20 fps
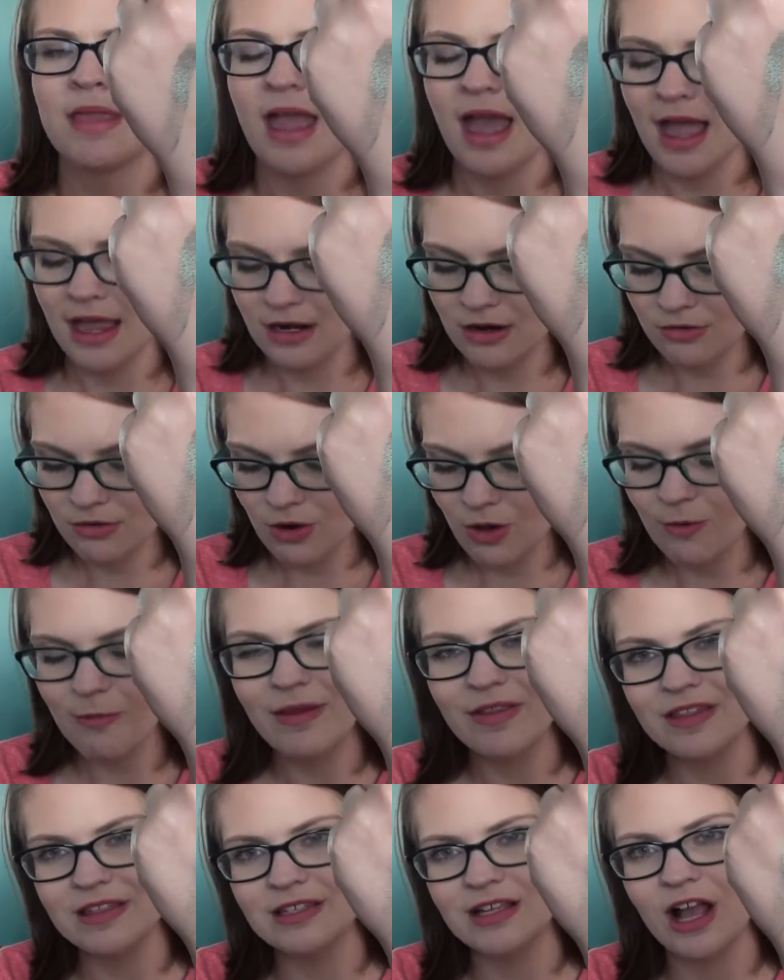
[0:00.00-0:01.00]
I don't know
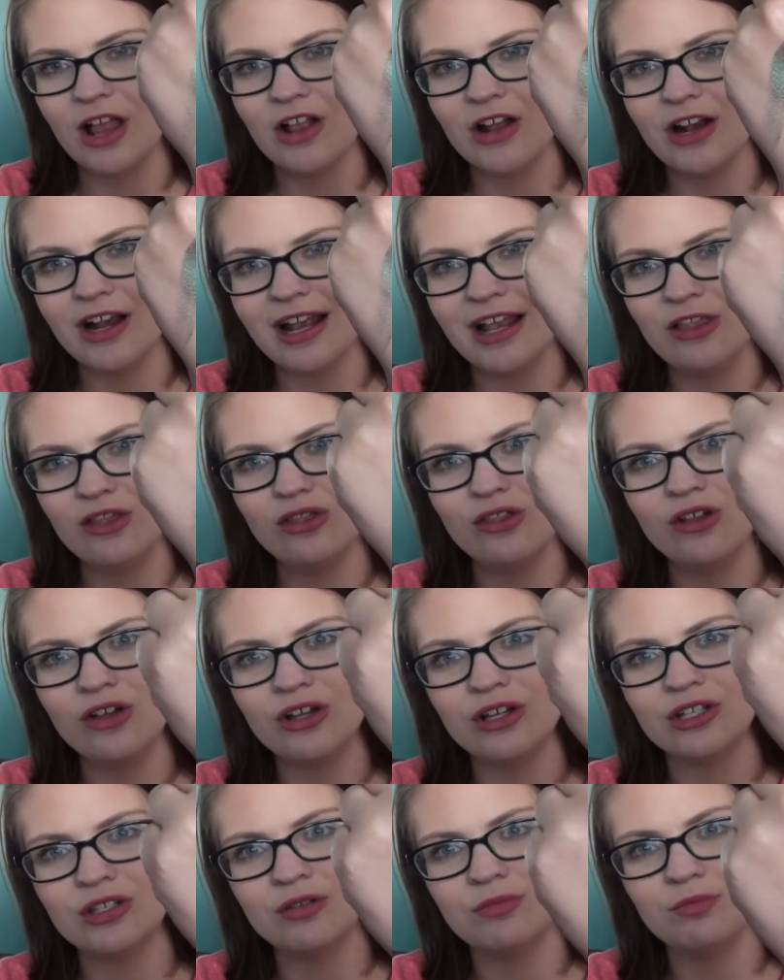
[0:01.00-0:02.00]
about this color. It
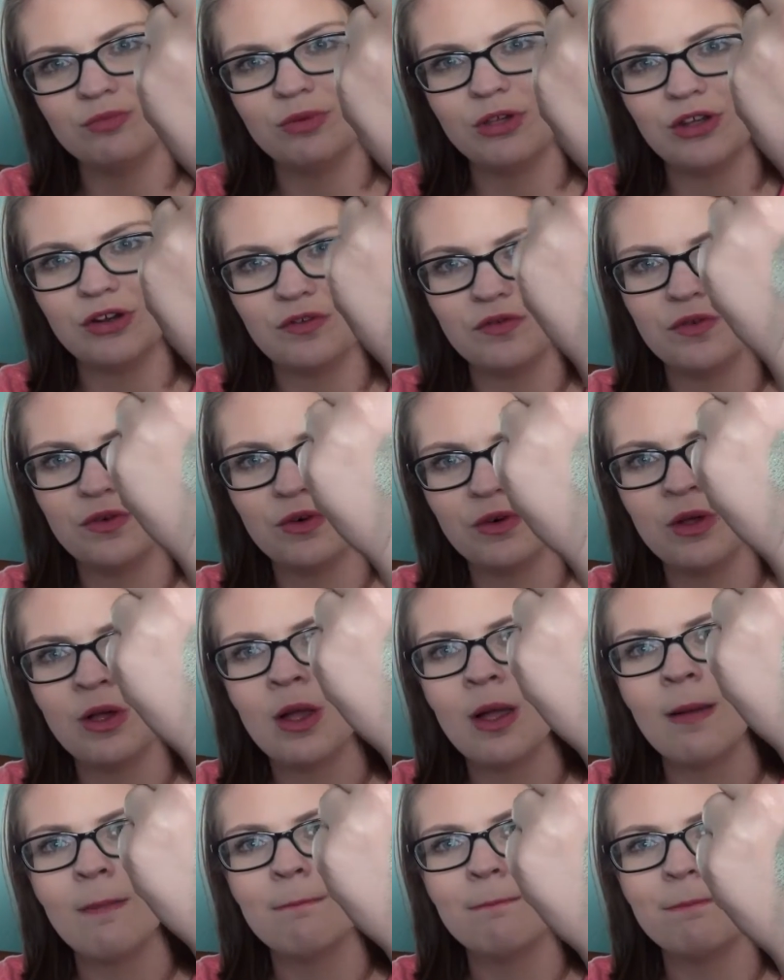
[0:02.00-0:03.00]
looks beautiful,
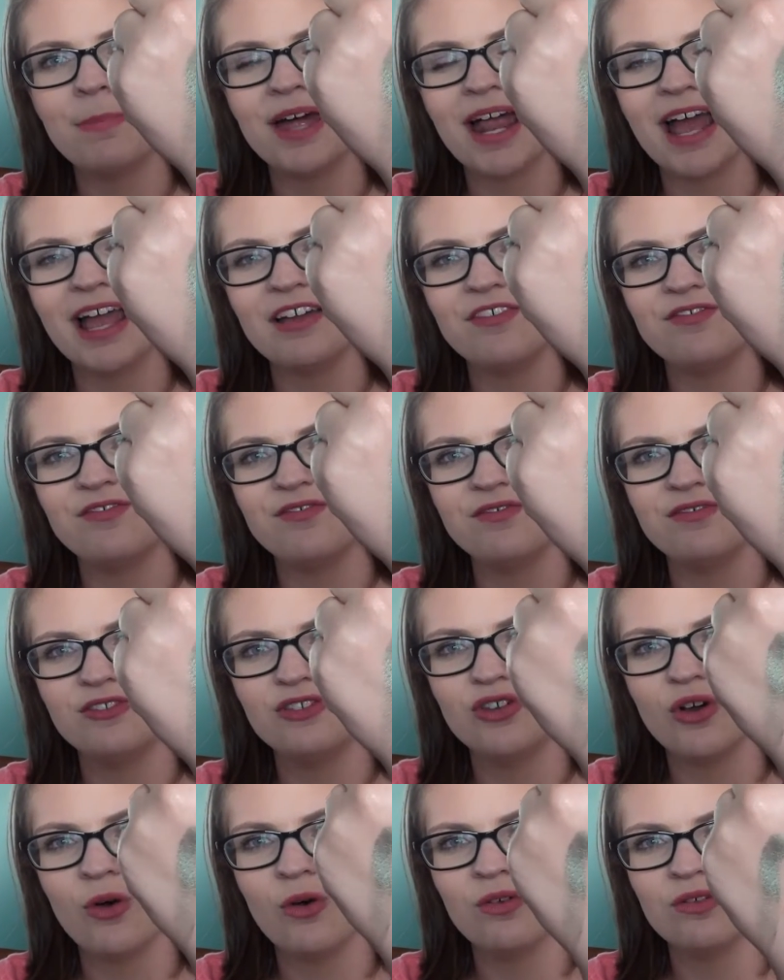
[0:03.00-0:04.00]
but I
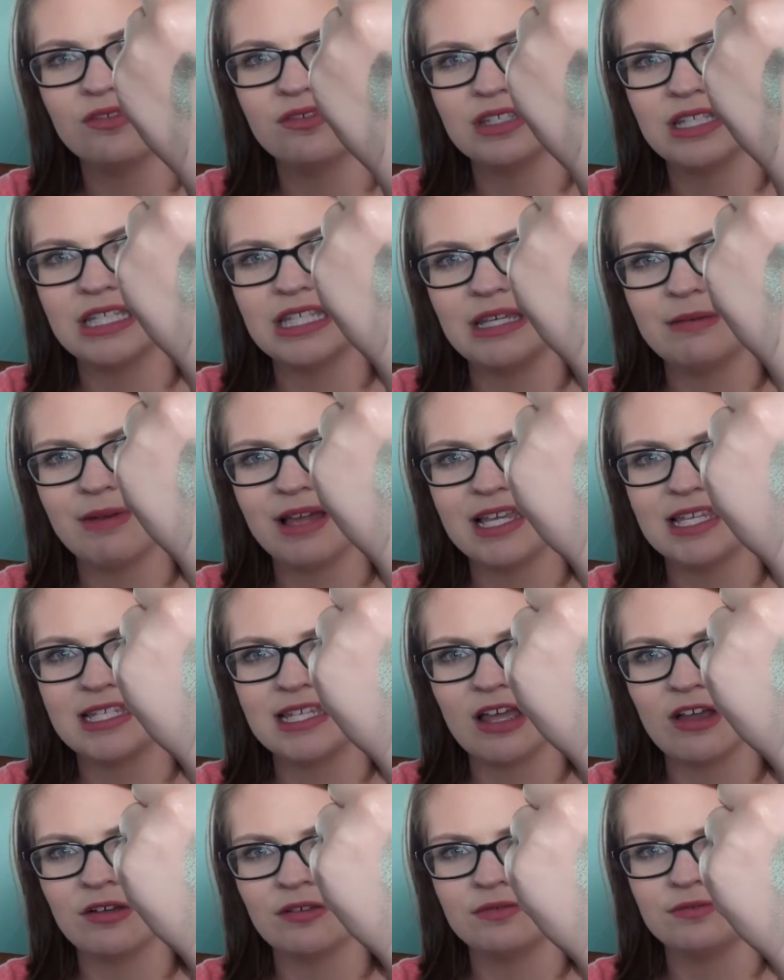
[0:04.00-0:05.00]
don't see
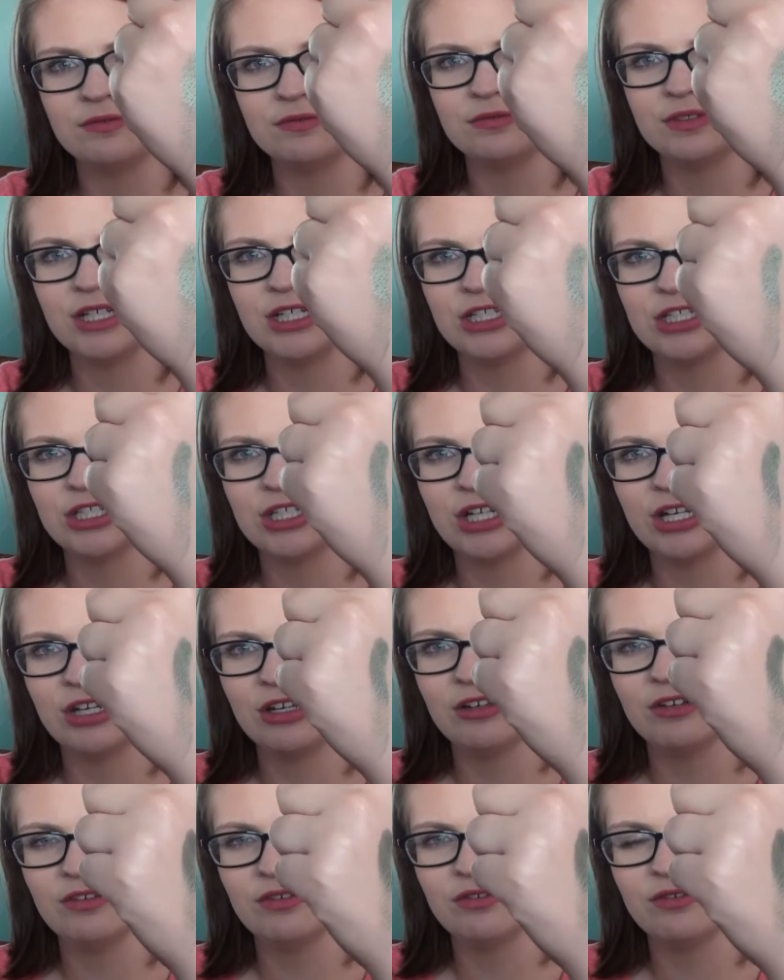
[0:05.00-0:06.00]
myself
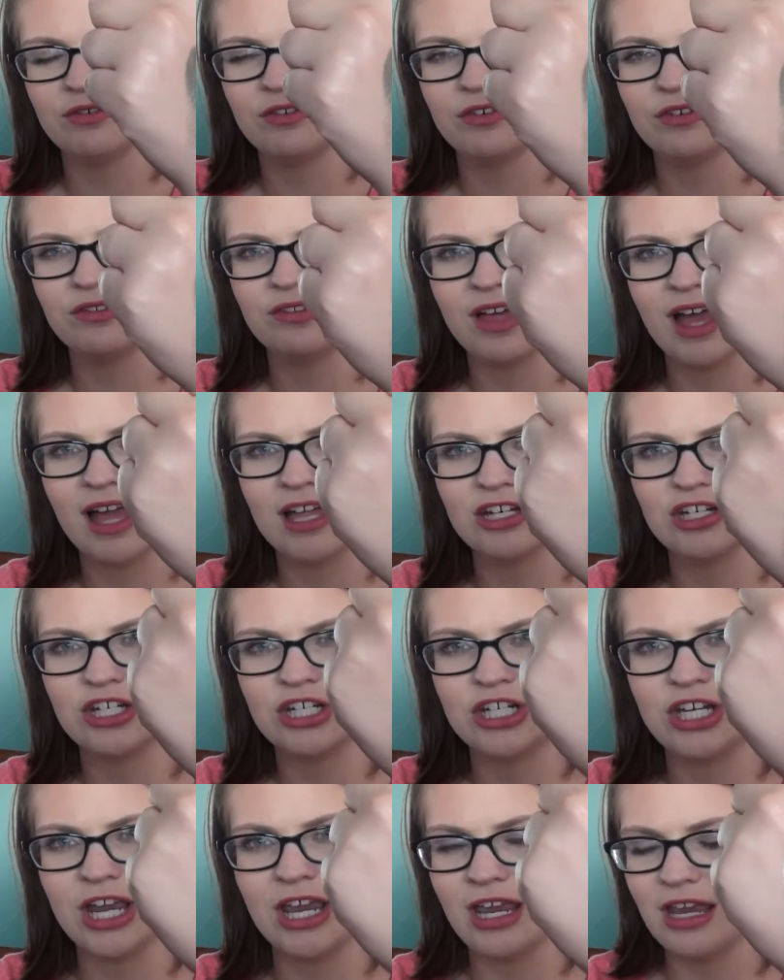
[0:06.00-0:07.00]
reaching for that
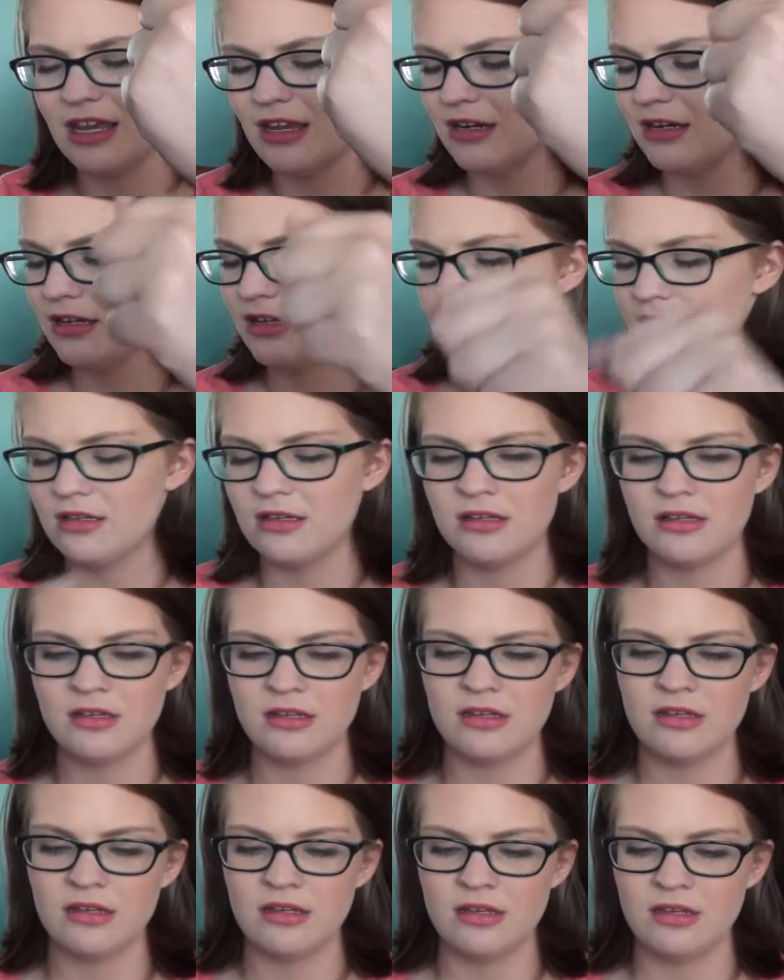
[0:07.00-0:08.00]
shade
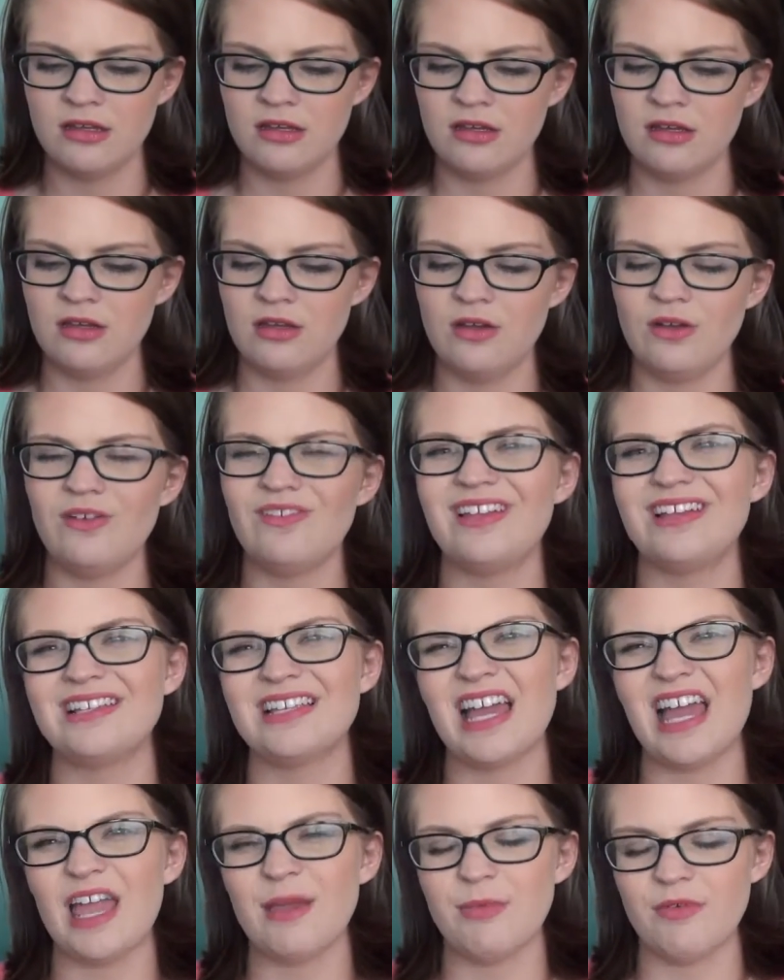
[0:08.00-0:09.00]
or that
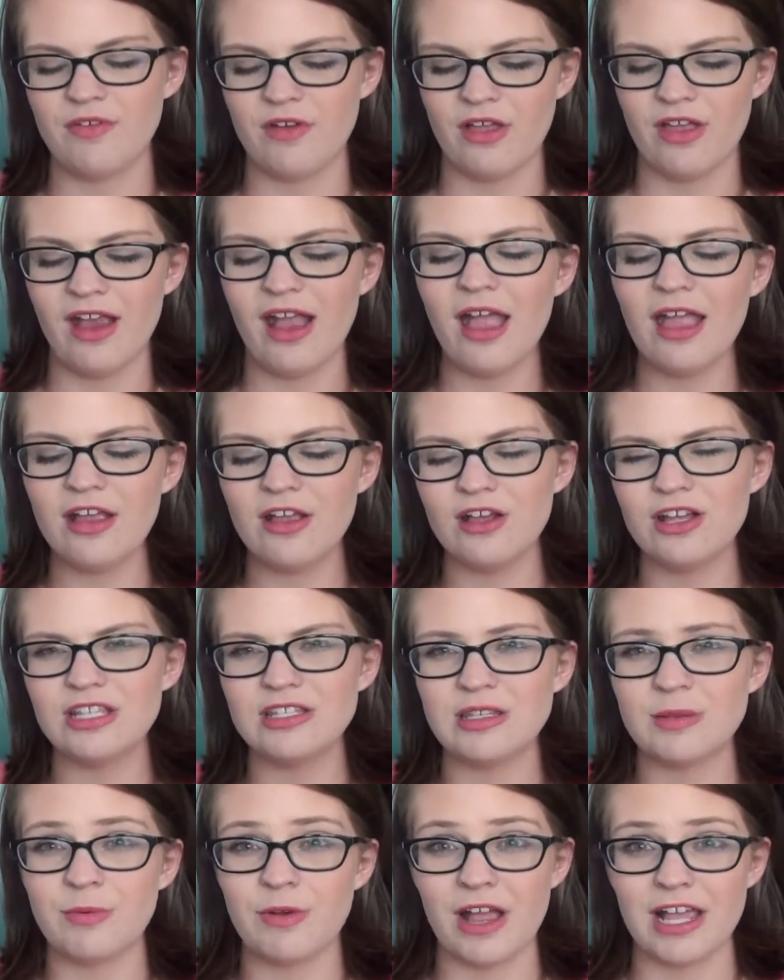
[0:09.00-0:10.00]
type of color. I
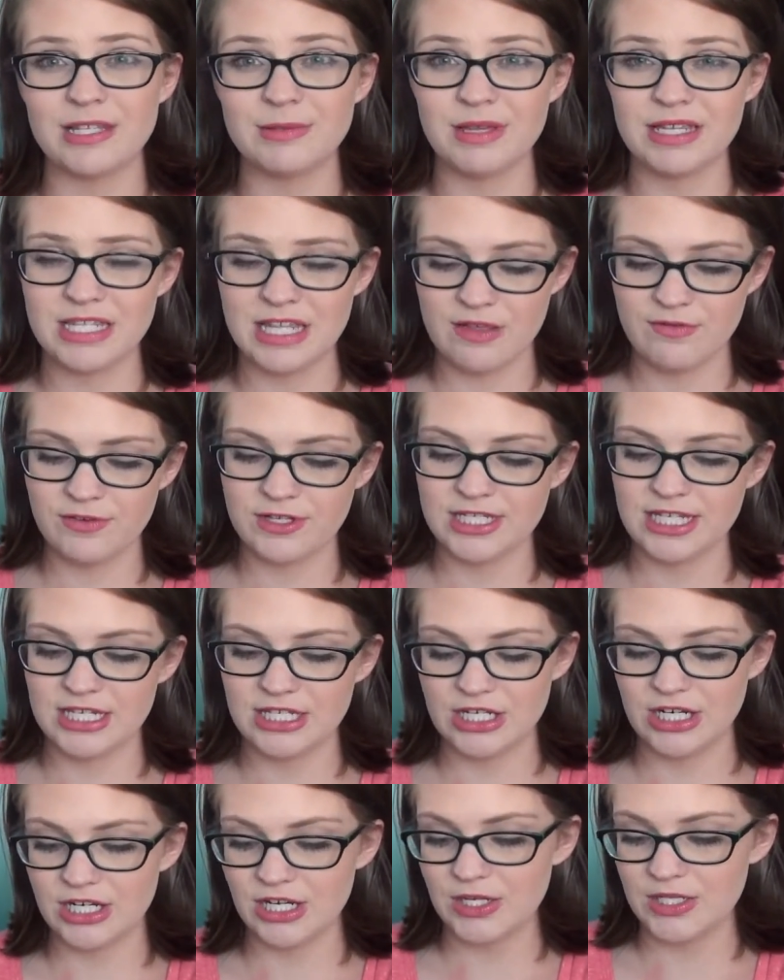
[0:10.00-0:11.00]
could surprise myself once I
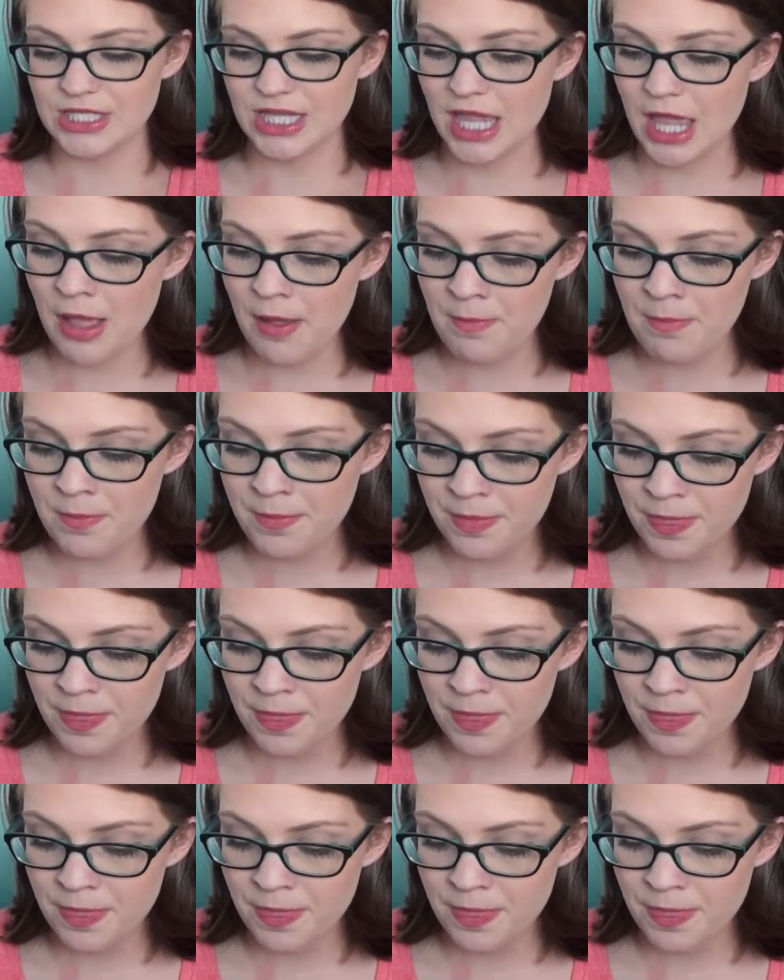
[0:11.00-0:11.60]
start using it.